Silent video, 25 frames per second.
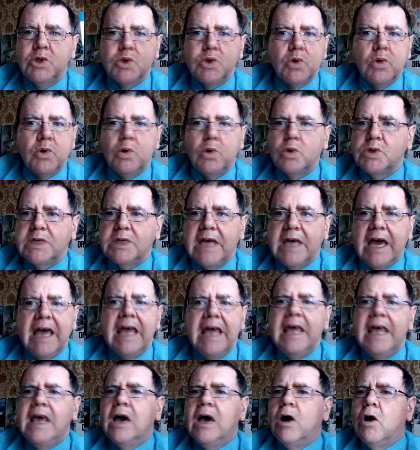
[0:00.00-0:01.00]
of Jaws. Yeah,
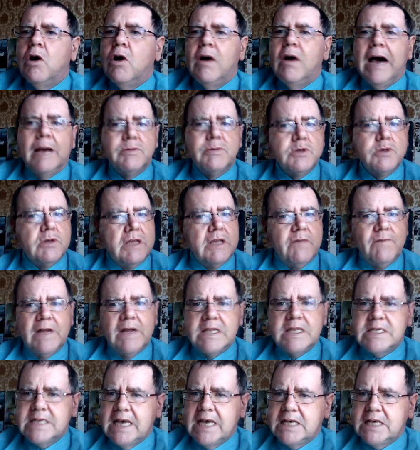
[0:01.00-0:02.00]
oh, absolutely
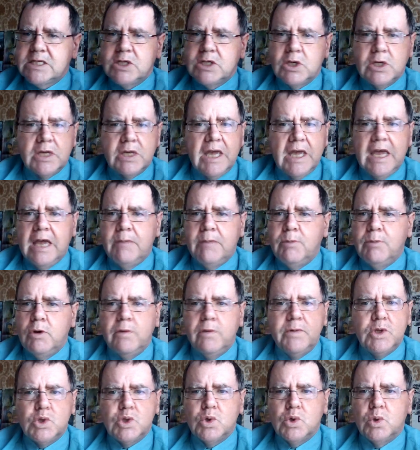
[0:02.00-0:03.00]
fantastic
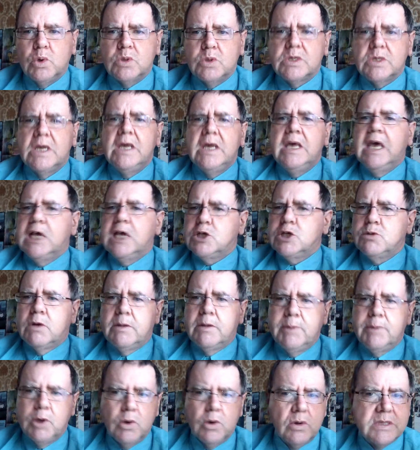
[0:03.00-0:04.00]
movie, Jaws. It's one
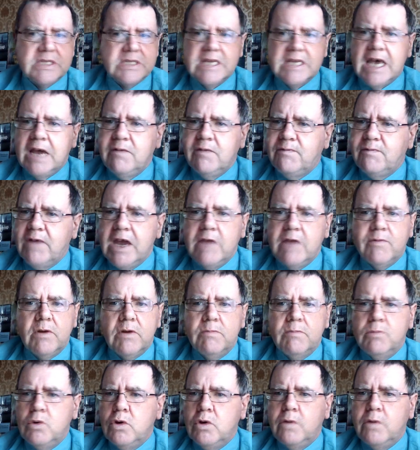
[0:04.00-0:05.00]
of my all-time
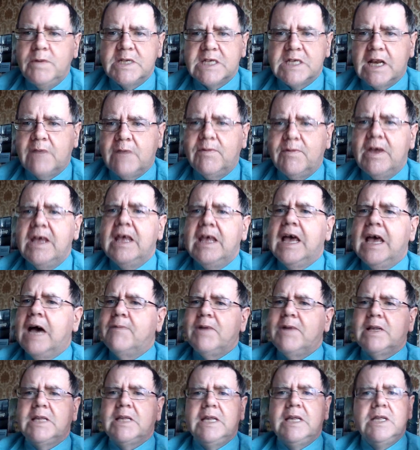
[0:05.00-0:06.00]
favourite movies, and I've
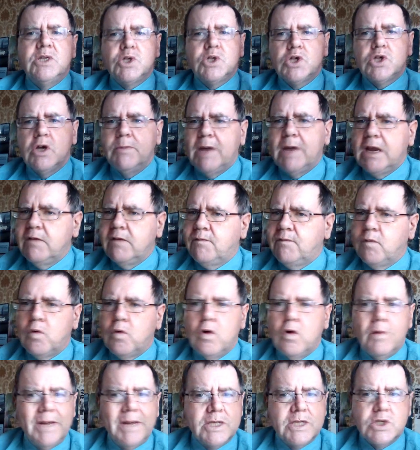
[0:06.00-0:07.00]
had it in so many
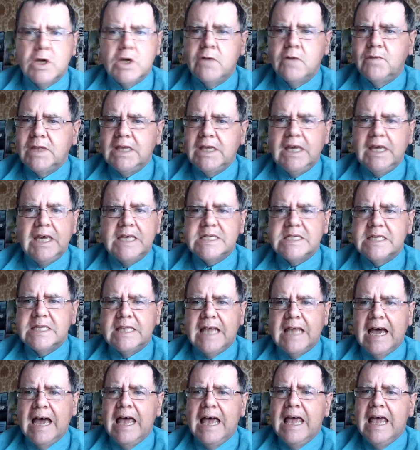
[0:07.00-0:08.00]
formats over the years and
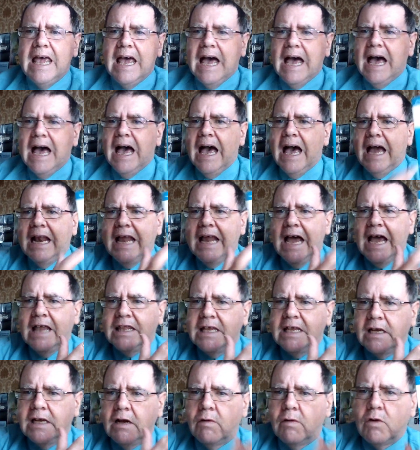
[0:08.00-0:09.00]
that. And I
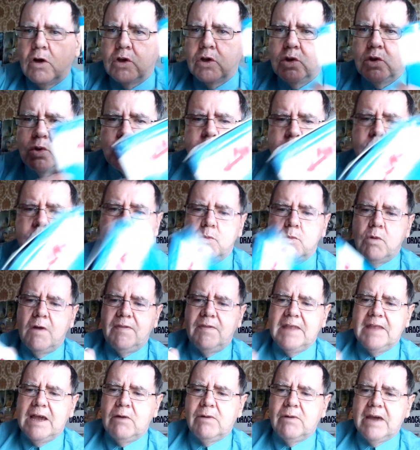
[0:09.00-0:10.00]
think I've got the ultimate
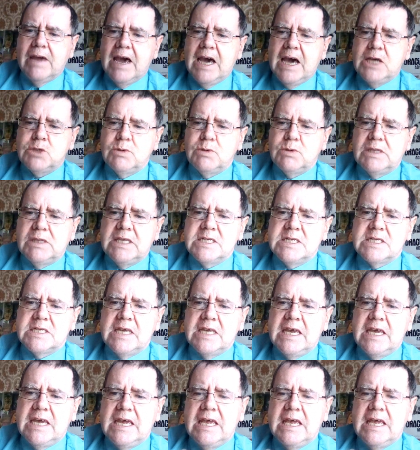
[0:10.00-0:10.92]
one now, guys, with this